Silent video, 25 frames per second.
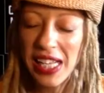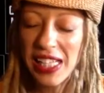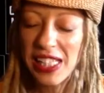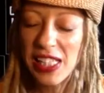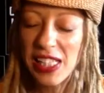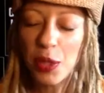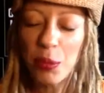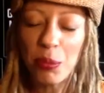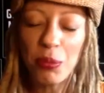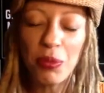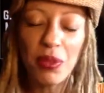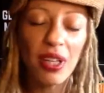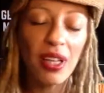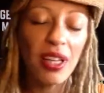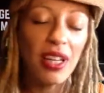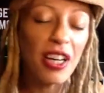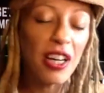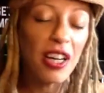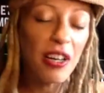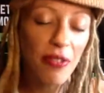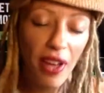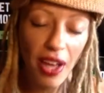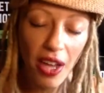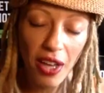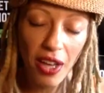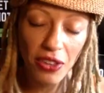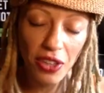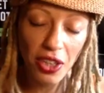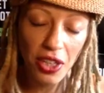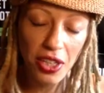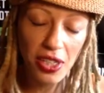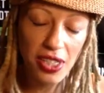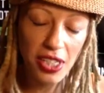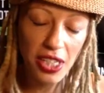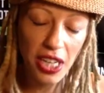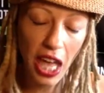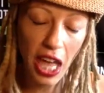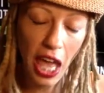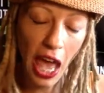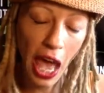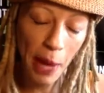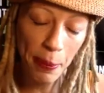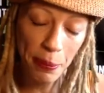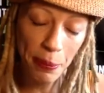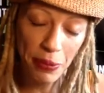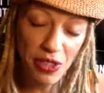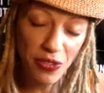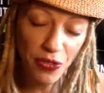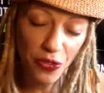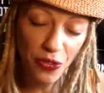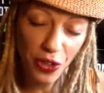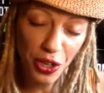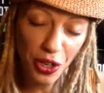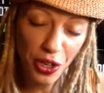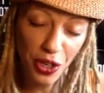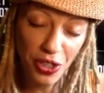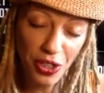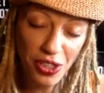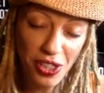some love out there into the atmosphere,